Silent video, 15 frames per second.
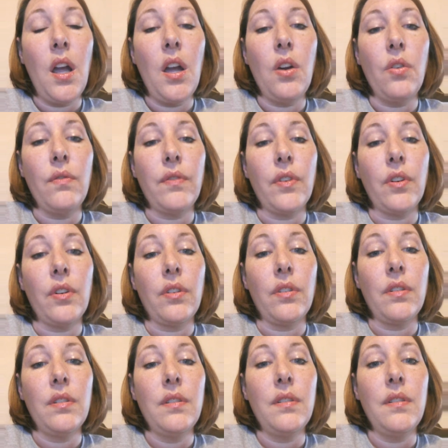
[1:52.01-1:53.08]

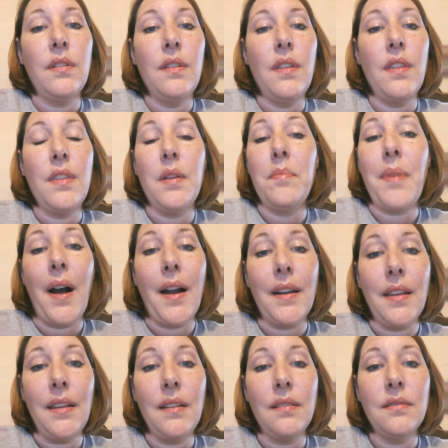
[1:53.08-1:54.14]
over the
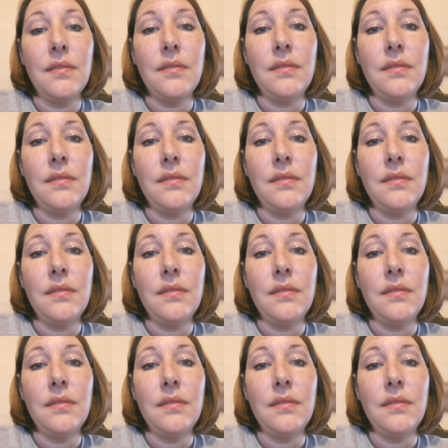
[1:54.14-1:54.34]
body